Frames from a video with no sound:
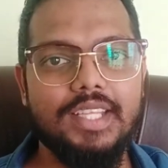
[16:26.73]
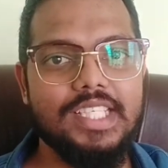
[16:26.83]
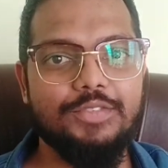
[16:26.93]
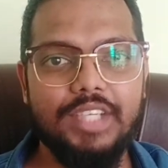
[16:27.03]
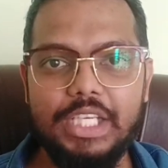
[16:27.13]

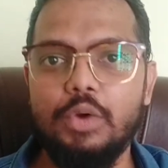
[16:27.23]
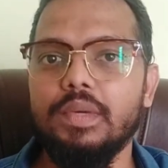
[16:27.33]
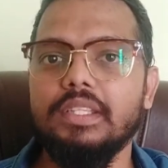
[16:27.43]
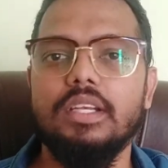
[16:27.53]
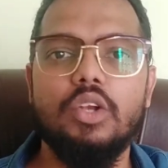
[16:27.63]
this video
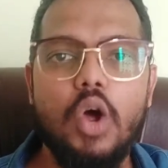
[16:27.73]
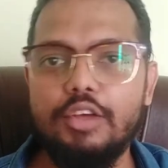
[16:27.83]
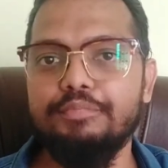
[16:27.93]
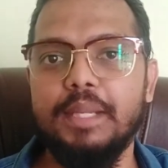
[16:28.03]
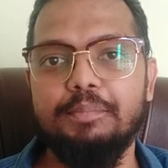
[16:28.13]
with a lot
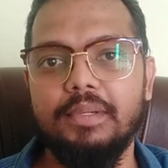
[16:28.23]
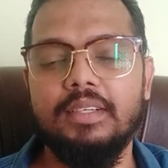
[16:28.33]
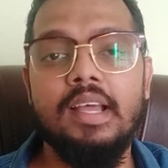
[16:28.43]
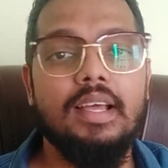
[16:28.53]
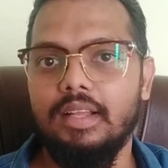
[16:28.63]
of people.